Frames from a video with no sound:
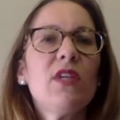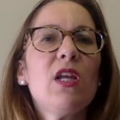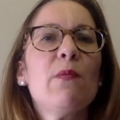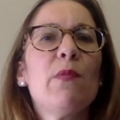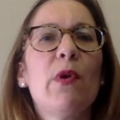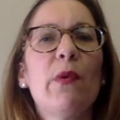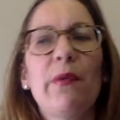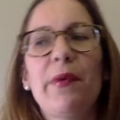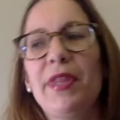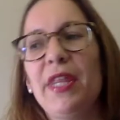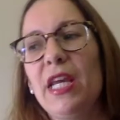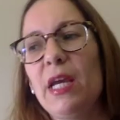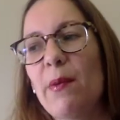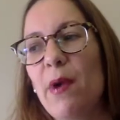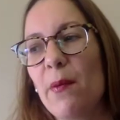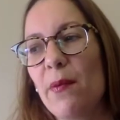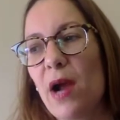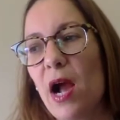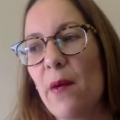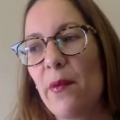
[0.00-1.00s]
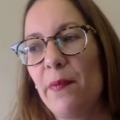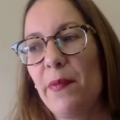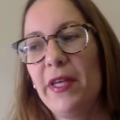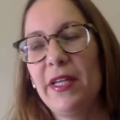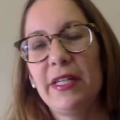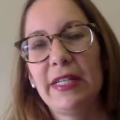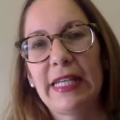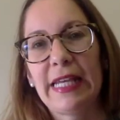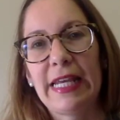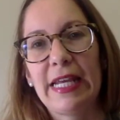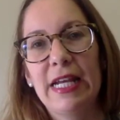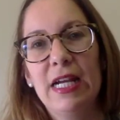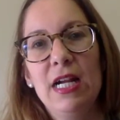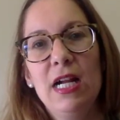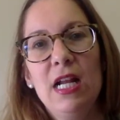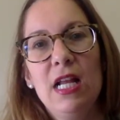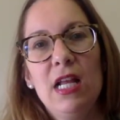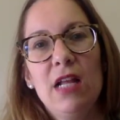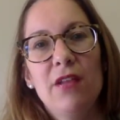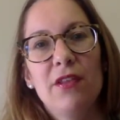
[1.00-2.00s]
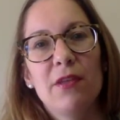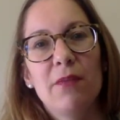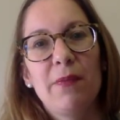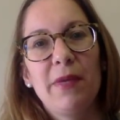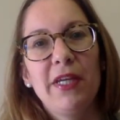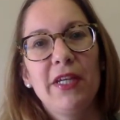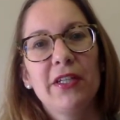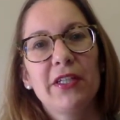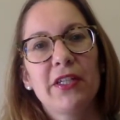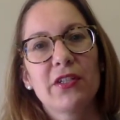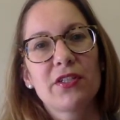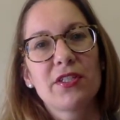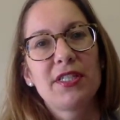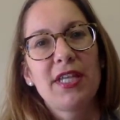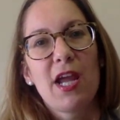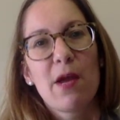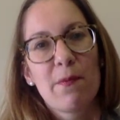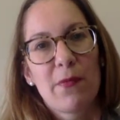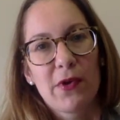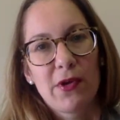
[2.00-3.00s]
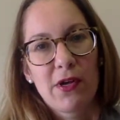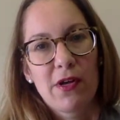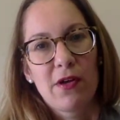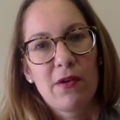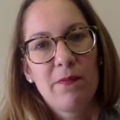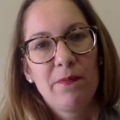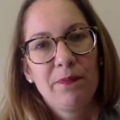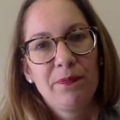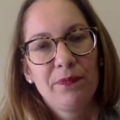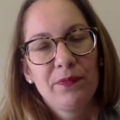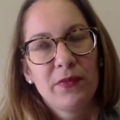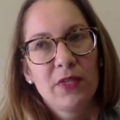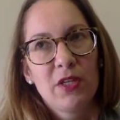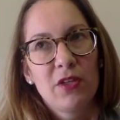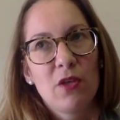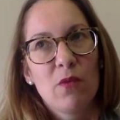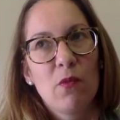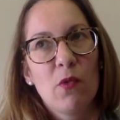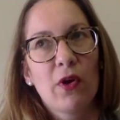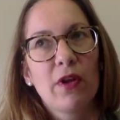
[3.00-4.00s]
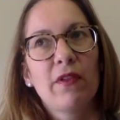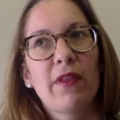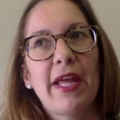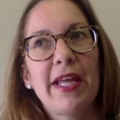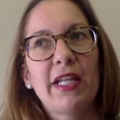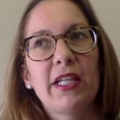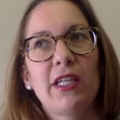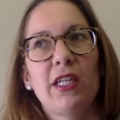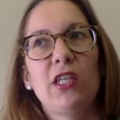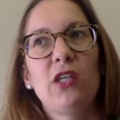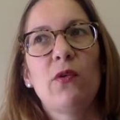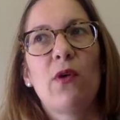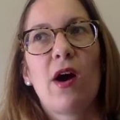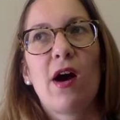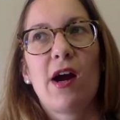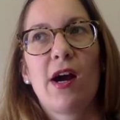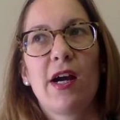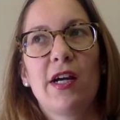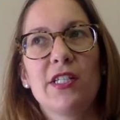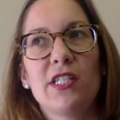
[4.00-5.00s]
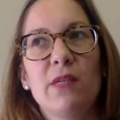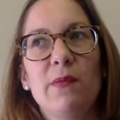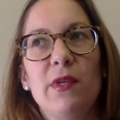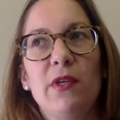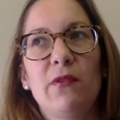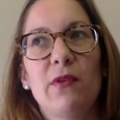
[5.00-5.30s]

But when we think about probability, the bigger your sample, the more likely you are to be